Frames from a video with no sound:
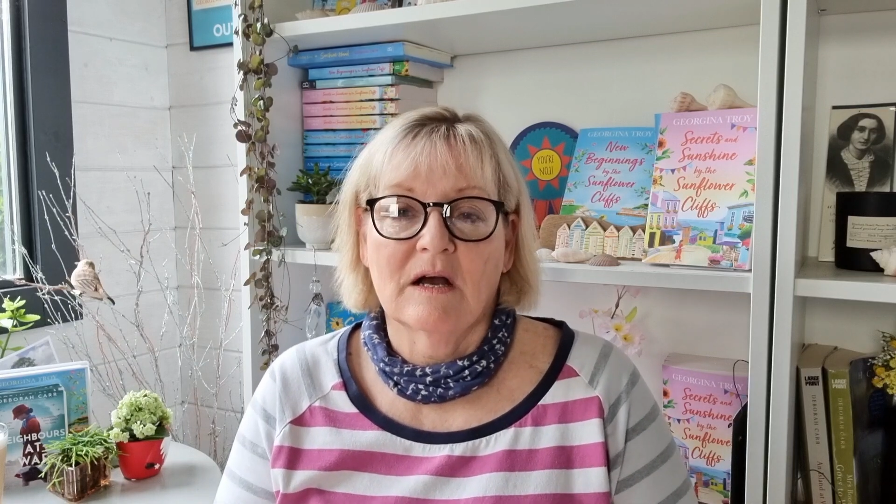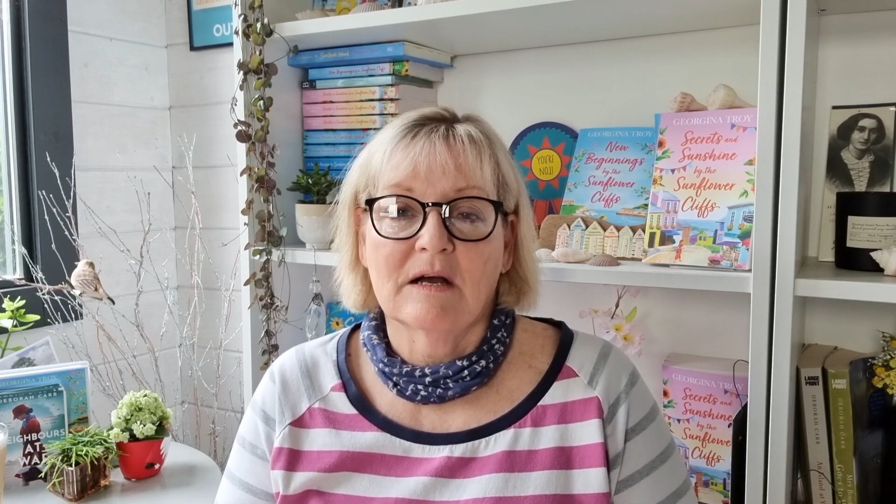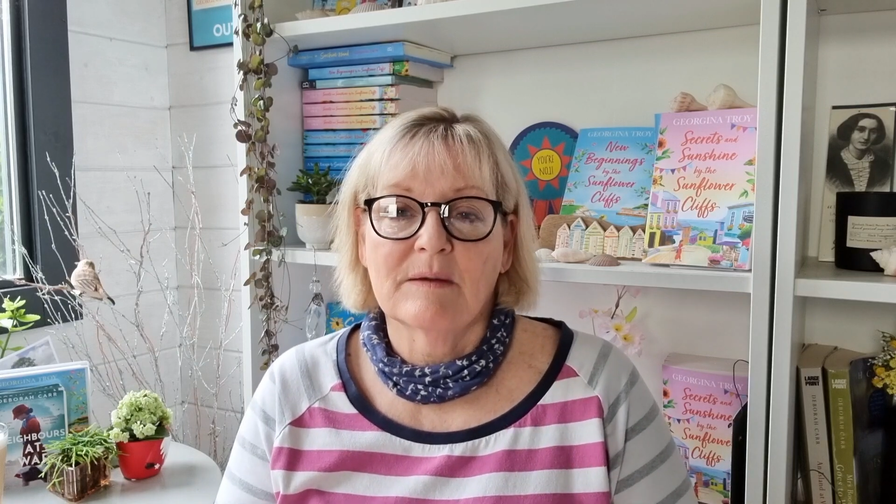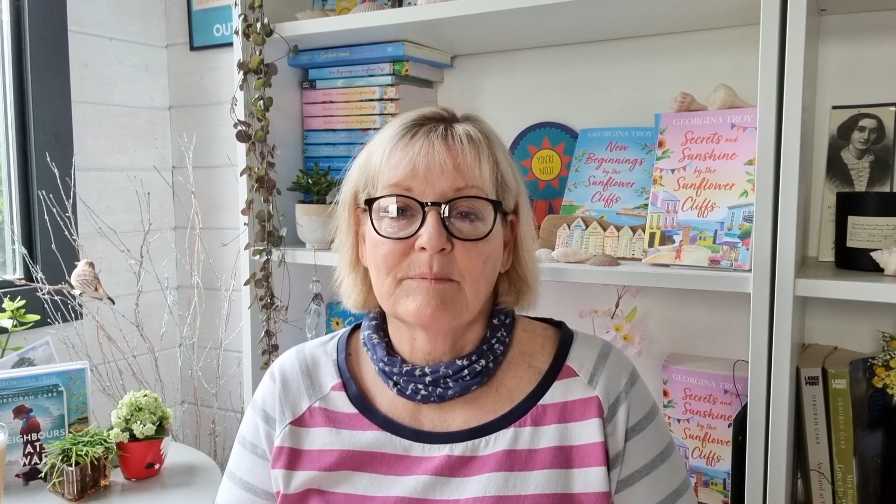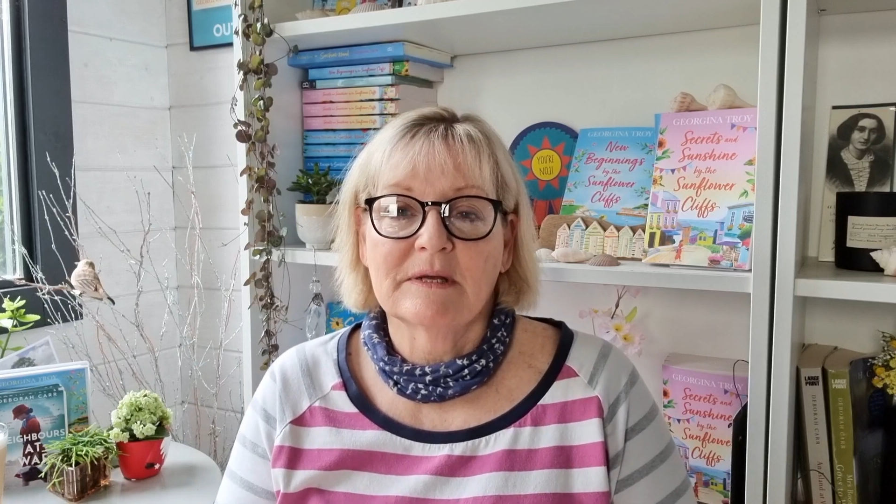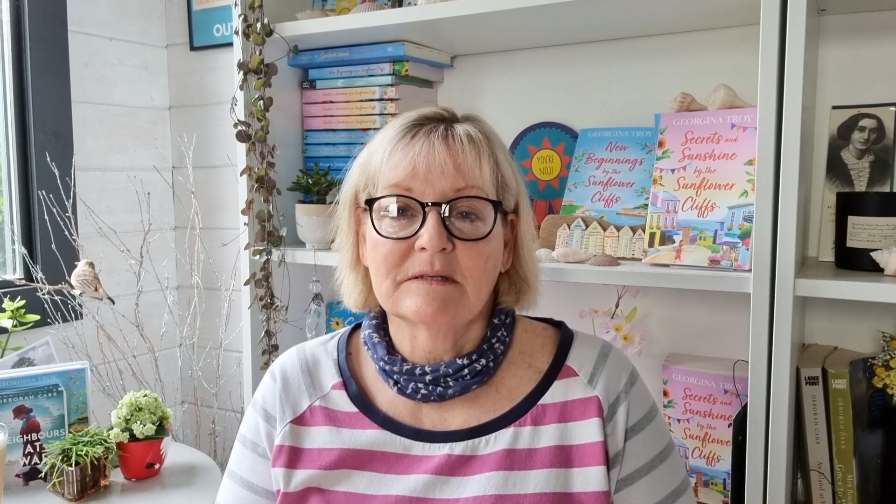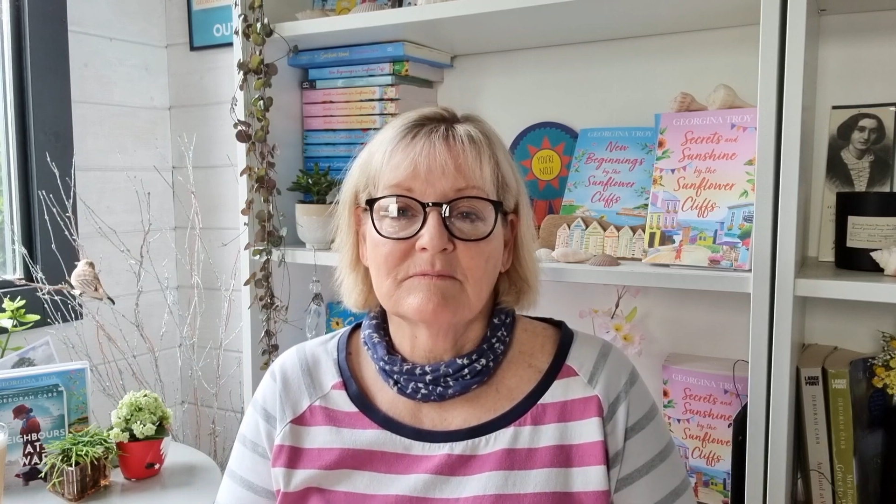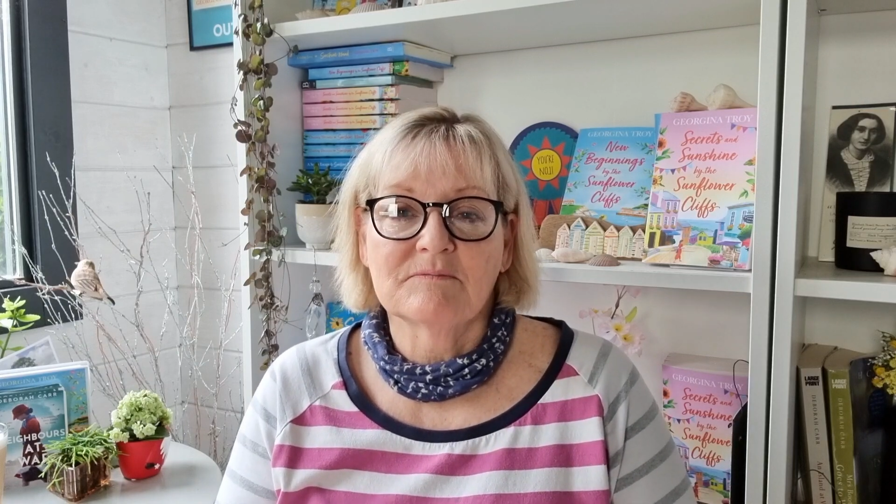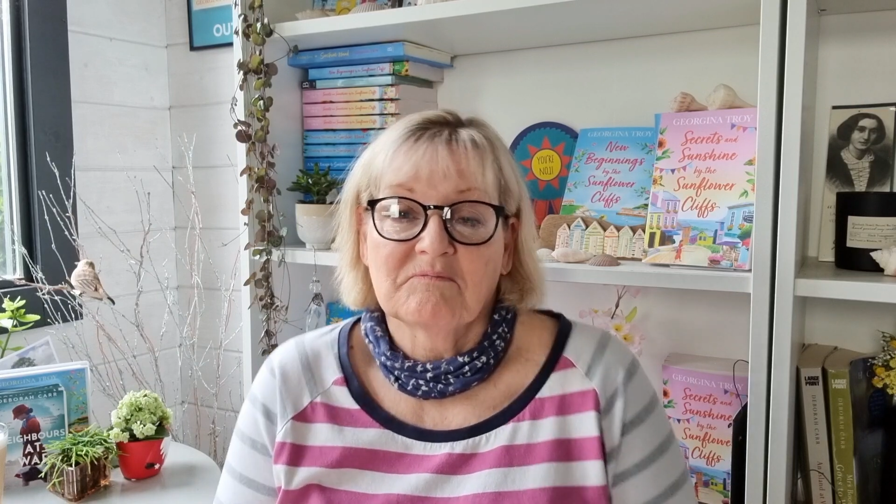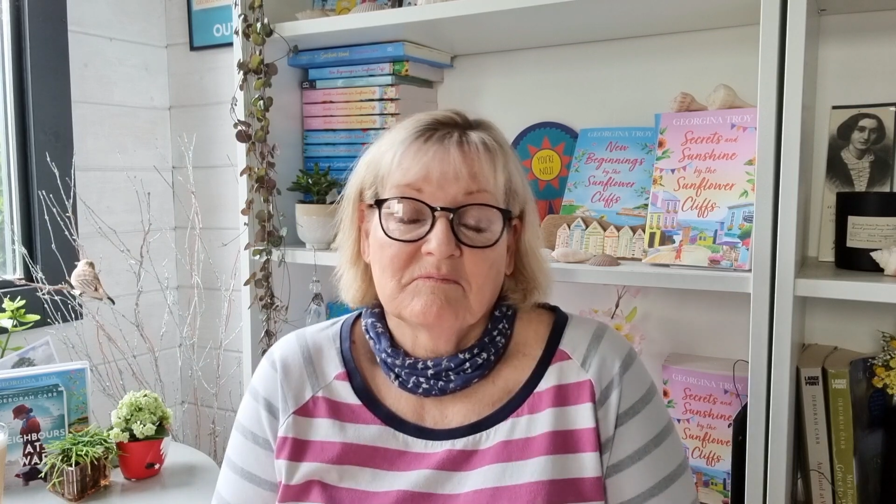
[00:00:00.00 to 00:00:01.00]
but
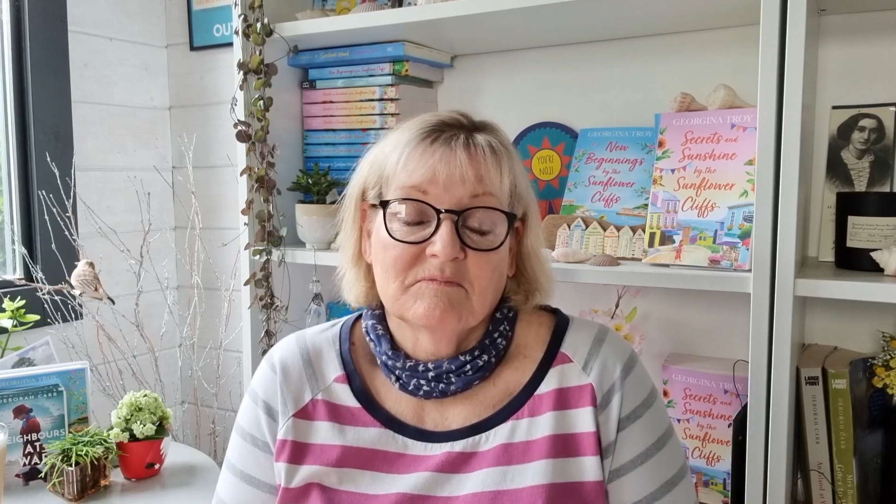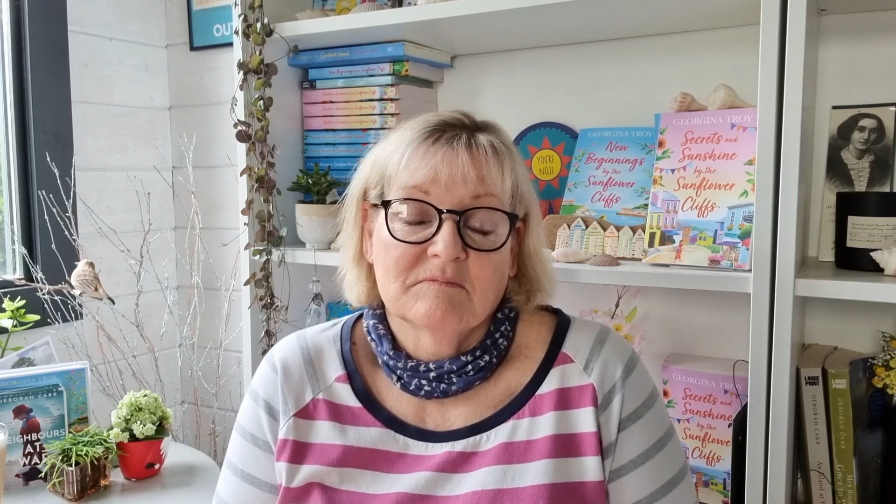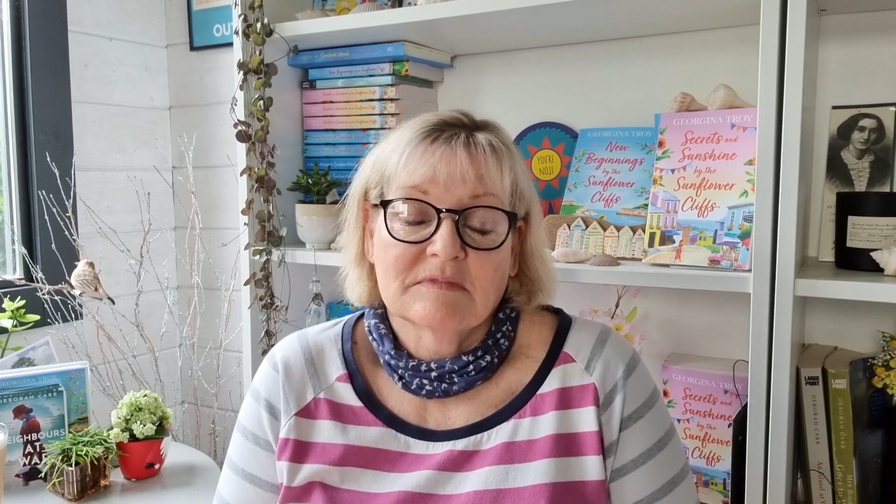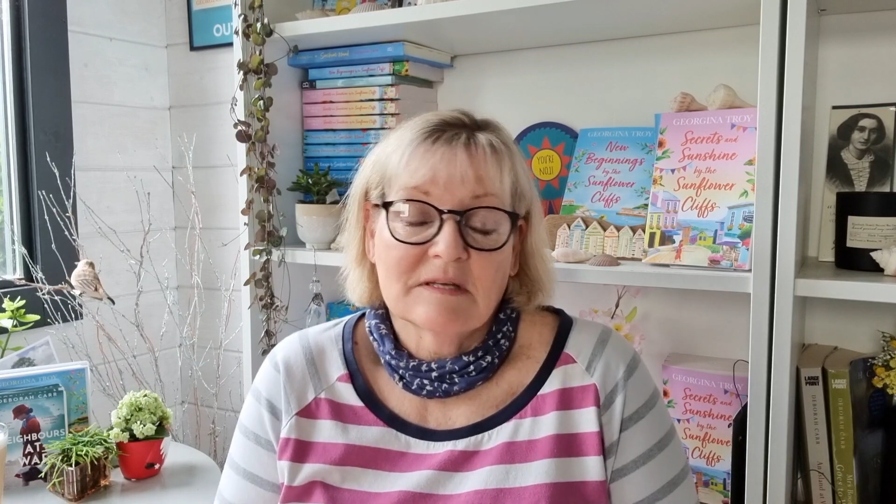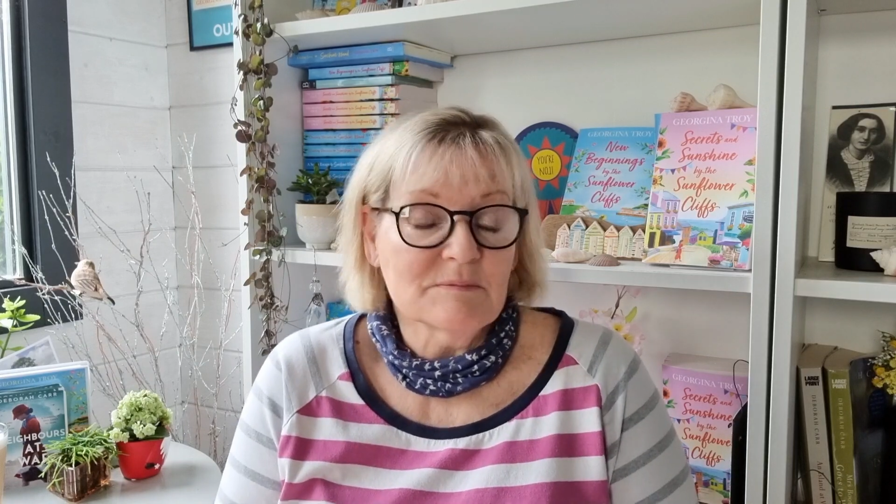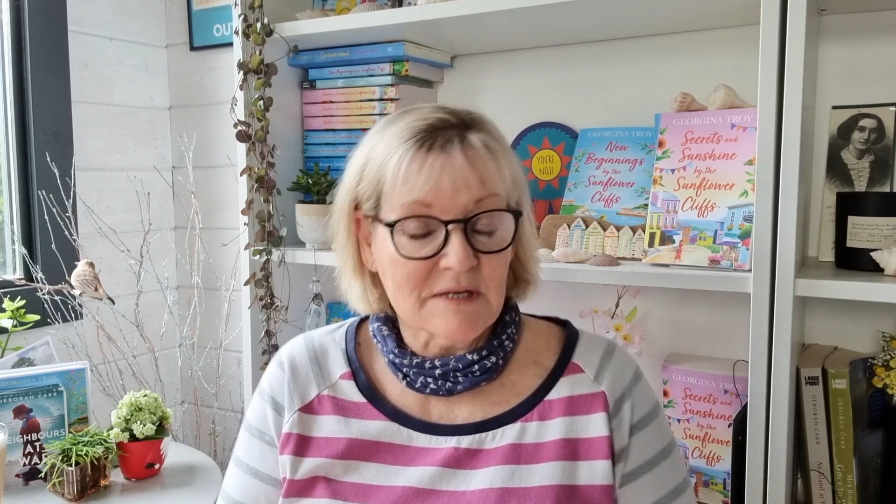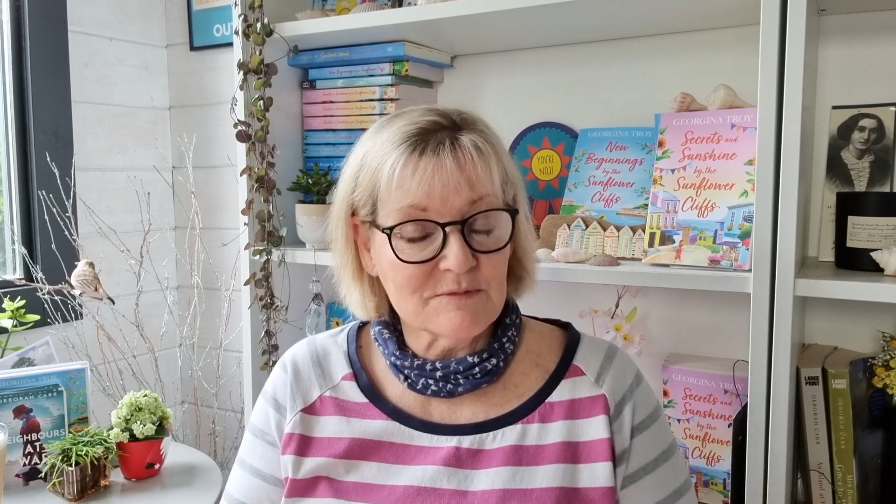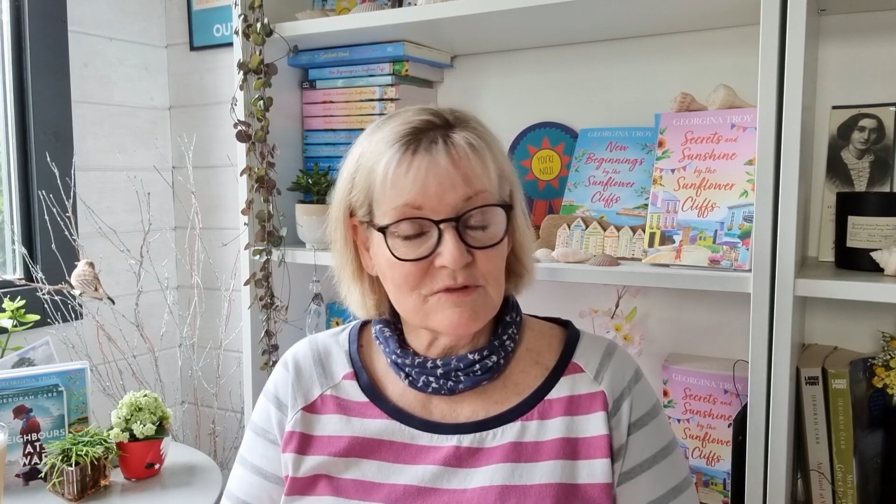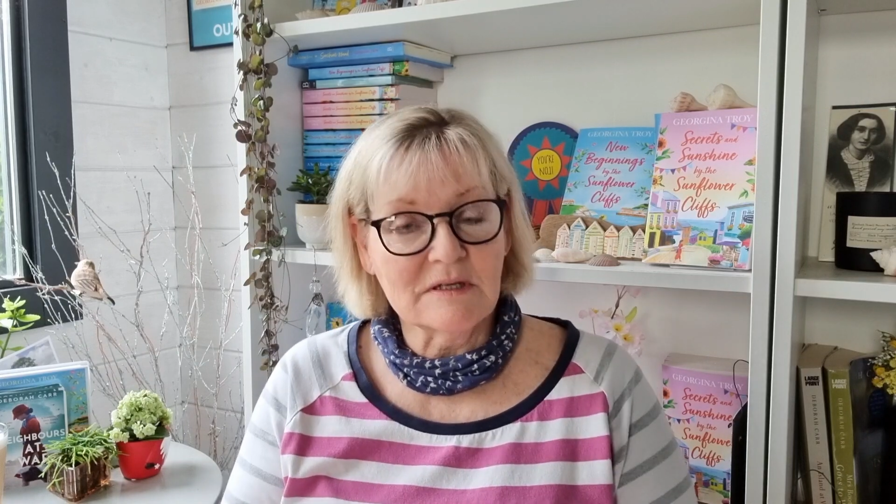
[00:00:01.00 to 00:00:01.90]
sometimes